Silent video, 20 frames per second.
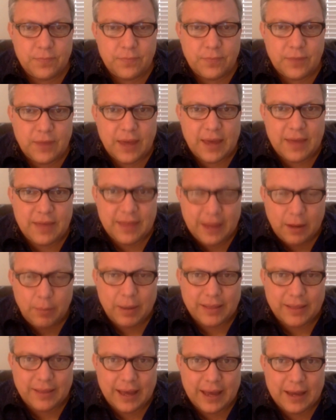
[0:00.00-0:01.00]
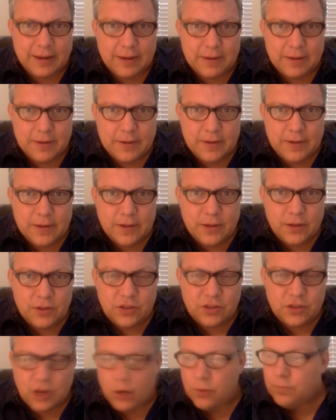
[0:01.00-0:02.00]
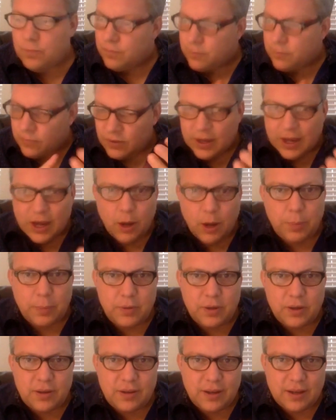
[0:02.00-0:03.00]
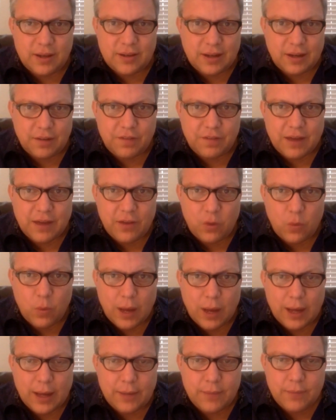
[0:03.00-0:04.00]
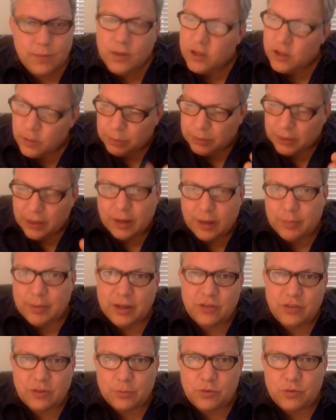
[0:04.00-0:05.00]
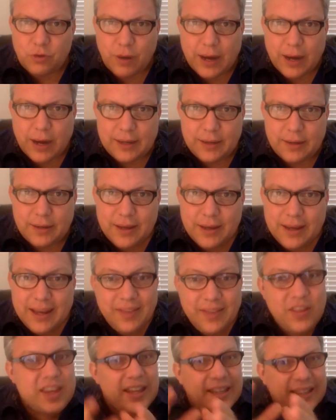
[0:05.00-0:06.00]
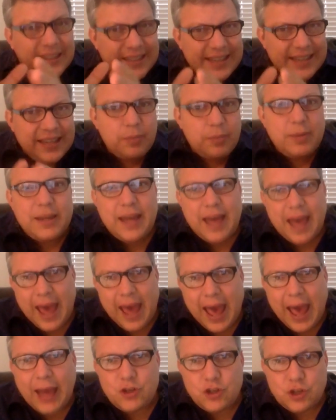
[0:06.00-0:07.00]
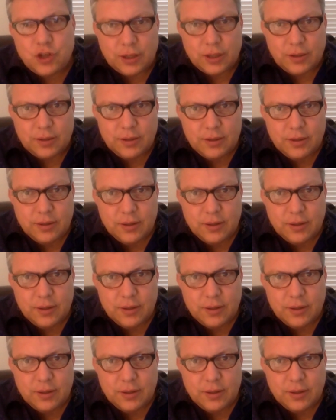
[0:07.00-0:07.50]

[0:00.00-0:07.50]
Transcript: Okay, think about that. So you help them to identify their why, you plug them into some training, and then you lead them into action.